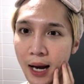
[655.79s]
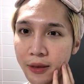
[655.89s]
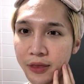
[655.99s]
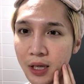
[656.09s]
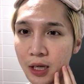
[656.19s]

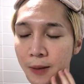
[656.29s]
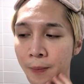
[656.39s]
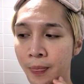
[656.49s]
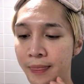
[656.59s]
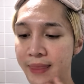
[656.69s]
I think
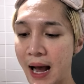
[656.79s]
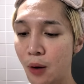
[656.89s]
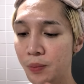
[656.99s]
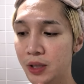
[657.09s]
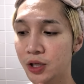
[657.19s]

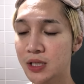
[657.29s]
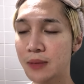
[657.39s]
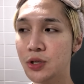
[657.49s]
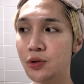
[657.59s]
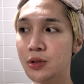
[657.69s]
now would be a good
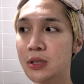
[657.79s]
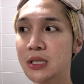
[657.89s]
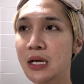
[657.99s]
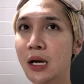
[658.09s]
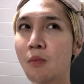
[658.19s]
time to use
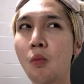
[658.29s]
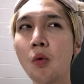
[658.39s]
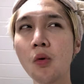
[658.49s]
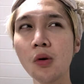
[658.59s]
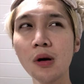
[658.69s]
skincare
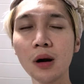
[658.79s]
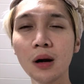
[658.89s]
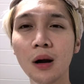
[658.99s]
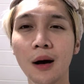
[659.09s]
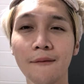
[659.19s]

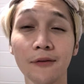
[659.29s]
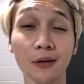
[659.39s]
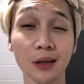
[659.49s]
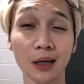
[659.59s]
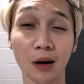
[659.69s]
more
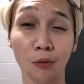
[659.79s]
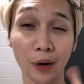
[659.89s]
for like